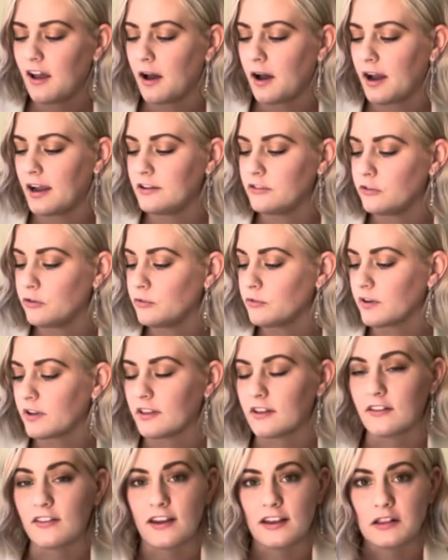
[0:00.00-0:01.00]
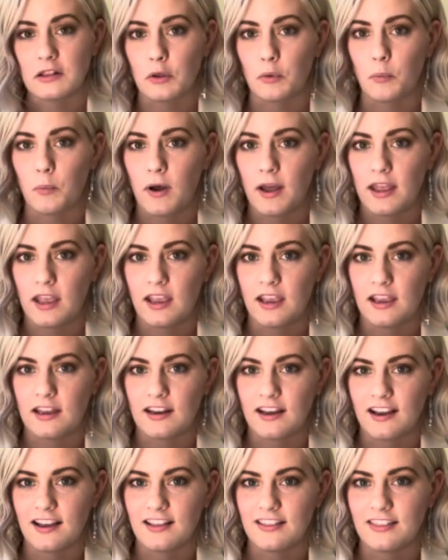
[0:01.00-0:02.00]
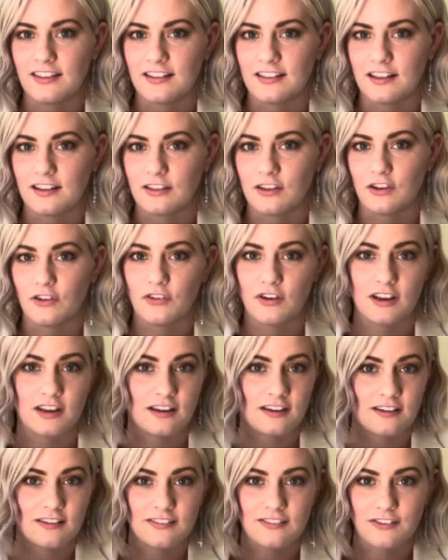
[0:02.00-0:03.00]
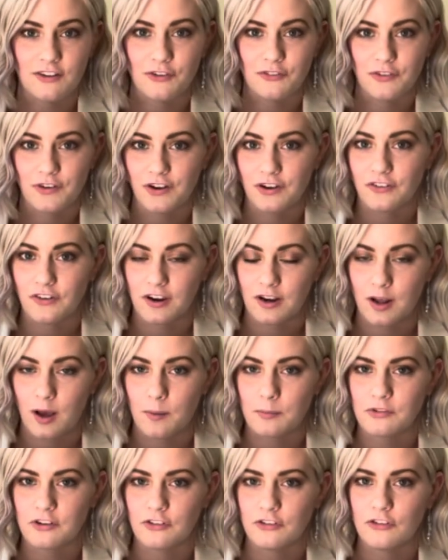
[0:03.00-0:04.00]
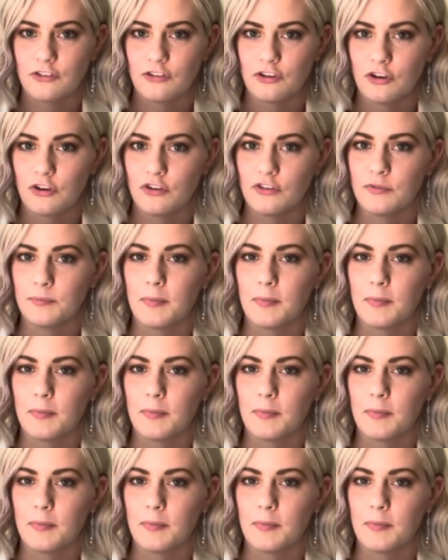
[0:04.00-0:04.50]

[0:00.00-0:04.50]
I do really like the white. I think that the green and the silver are great options too,